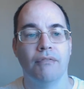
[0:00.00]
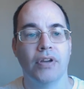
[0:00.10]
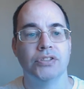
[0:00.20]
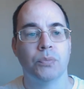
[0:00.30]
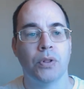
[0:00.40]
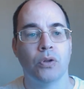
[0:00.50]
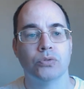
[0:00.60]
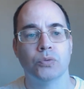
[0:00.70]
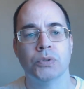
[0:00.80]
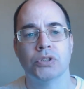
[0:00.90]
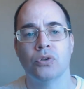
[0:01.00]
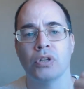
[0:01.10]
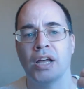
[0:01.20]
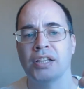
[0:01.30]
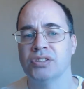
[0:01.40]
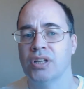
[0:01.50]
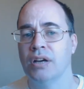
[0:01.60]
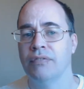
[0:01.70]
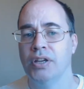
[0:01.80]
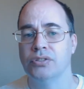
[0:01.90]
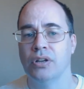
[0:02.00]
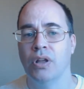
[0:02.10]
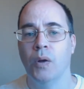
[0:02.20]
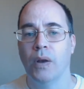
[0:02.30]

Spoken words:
Faced with what looks like starvation,